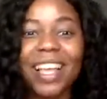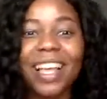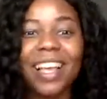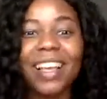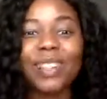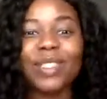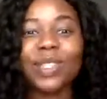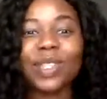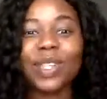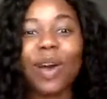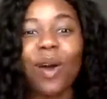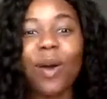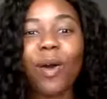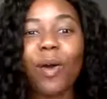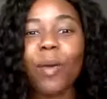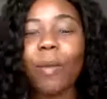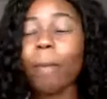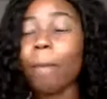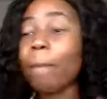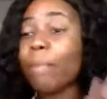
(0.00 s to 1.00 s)

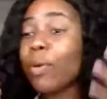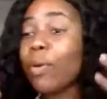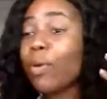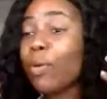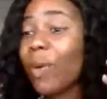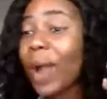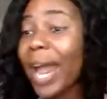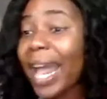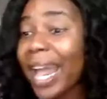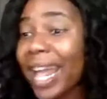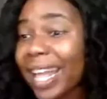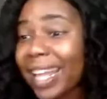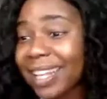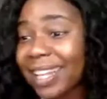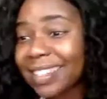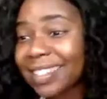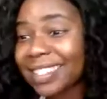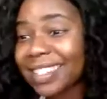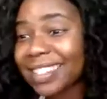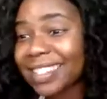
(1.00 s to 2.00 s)
So
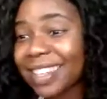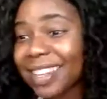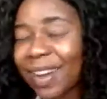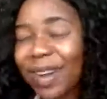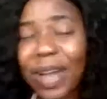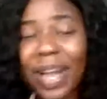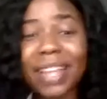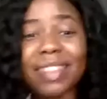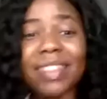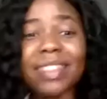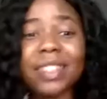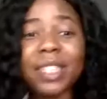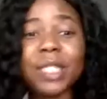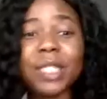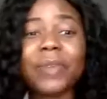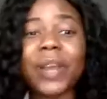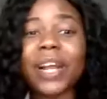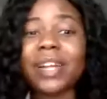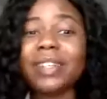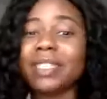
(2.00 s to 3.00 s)
braids, okay, this is
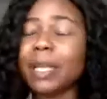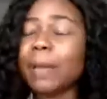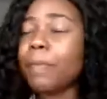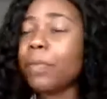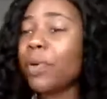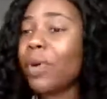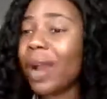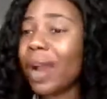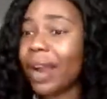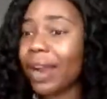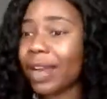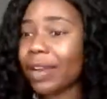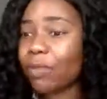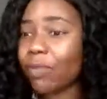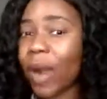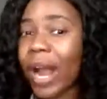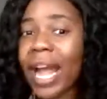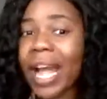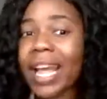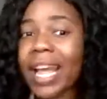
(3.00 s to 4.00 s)
very temporary,
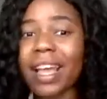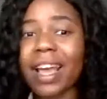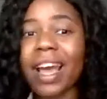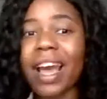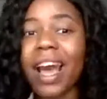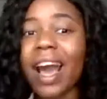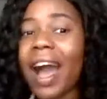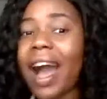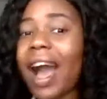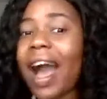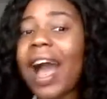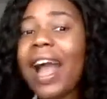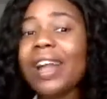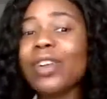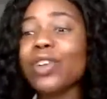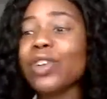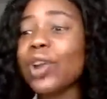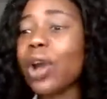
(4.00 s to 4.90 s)
right? I've